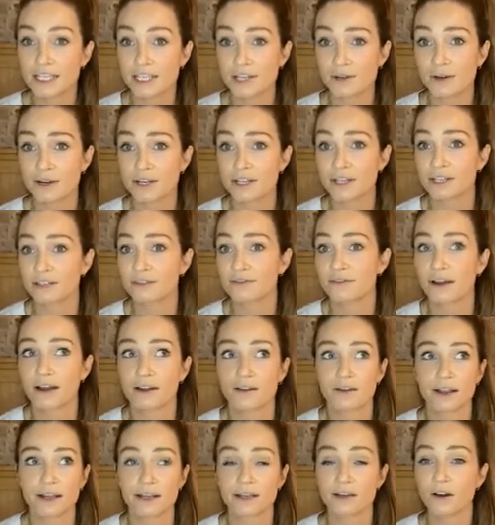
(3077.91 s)
So I just
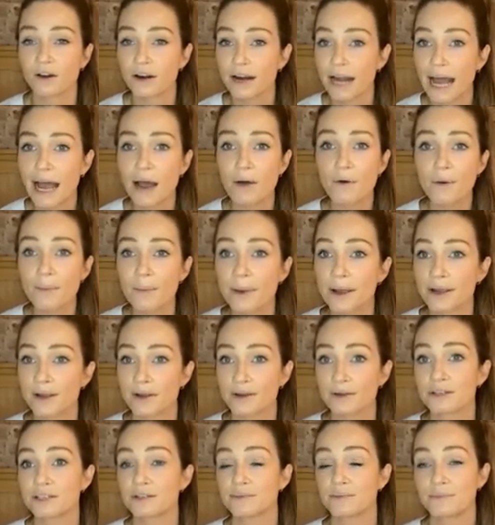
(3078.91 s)
felt like, God, how am I
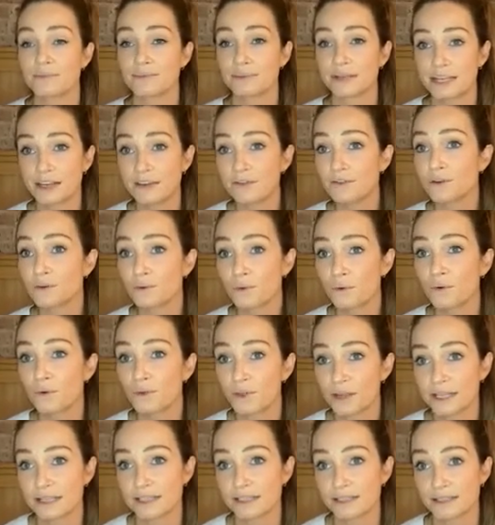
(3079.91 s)
going to give you all
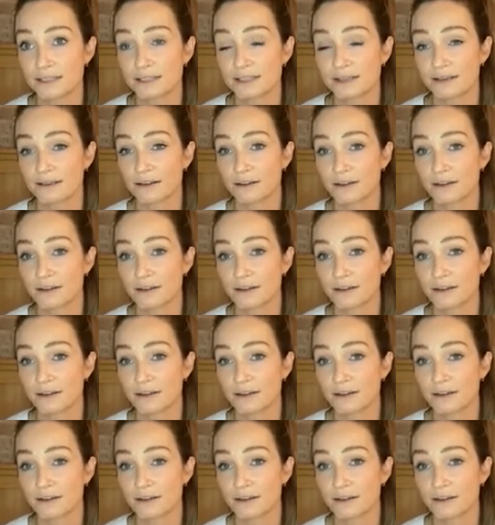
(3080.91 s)
this